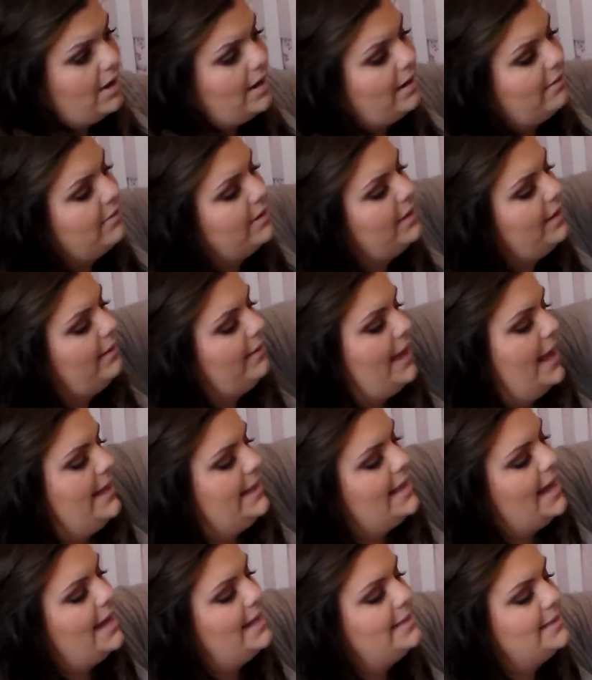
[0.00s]
And I really like
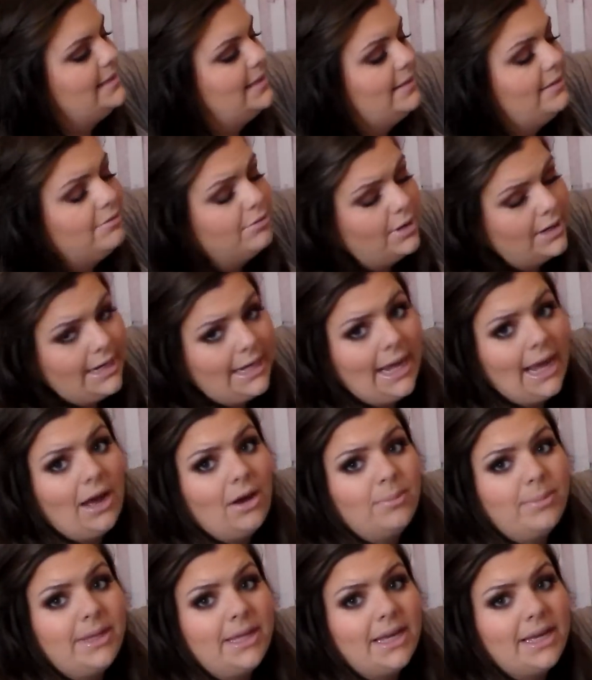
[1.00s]
that instead of running
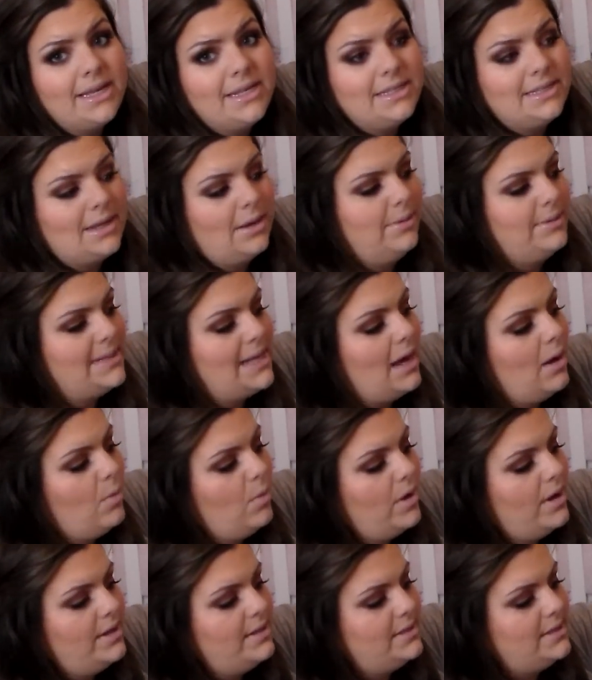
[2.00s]
out, because I was out
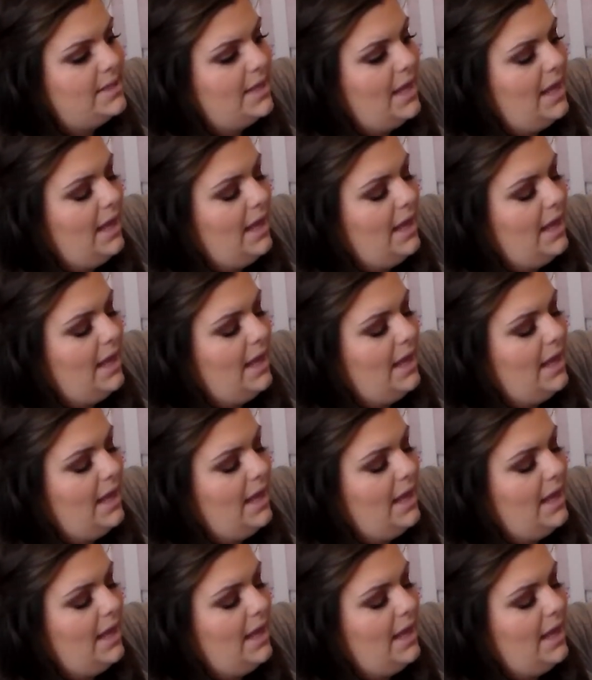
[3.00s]
once